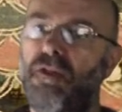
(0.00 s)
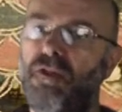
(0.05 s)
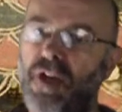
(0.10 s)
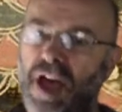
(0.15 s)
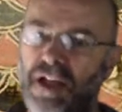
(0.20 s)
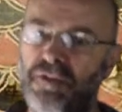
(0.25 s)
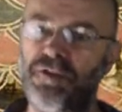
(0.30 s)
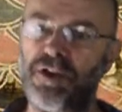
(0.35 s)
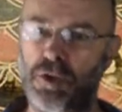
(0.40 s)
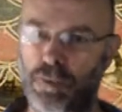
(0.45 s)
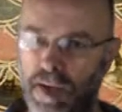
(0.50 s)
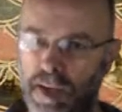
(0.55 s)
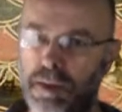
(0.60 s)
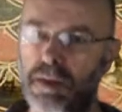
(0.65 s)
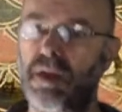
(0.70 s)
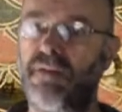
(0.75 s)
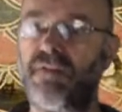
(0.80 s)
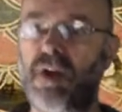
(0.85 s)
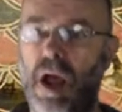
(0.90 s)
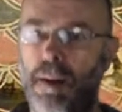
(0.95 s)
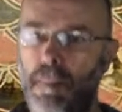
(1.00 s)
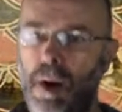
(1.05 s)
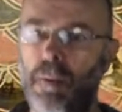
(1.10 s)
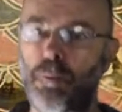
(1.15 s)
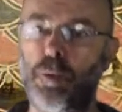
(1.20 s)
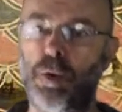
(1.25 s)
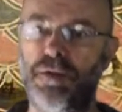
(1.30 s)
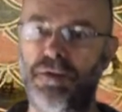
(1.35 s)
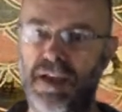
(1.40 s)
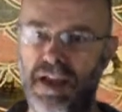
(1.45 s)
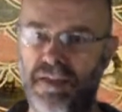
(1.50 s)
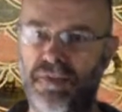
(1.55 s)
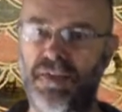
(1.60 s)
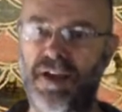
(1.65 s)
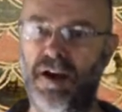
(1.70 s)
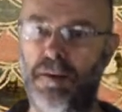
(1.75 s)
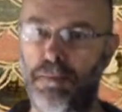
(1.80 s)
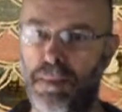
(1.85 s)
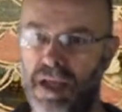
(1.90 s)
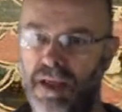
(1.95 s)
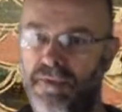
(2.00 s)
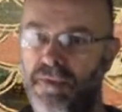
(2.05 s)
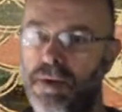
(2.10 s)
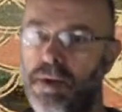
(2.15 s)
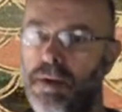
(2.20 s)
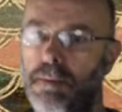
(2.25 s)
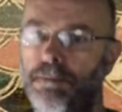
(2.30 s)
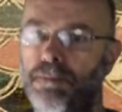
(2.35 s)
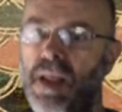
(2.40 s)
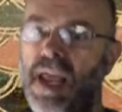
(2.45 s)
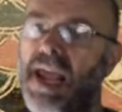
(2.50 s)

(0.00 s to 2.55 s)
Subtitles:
that the Greeks have come up with in their myths.